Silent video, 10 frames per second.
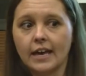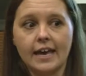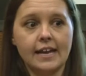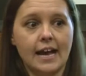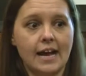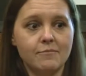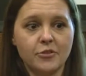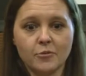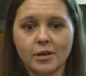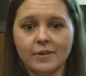and I'm
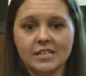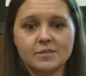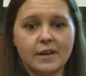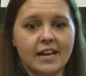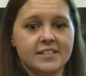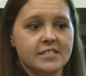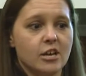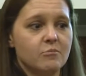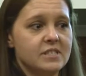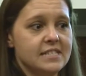three weeks behind the
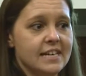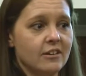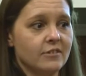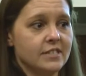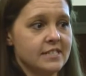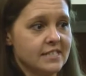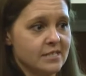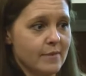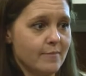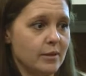scope and sequence because my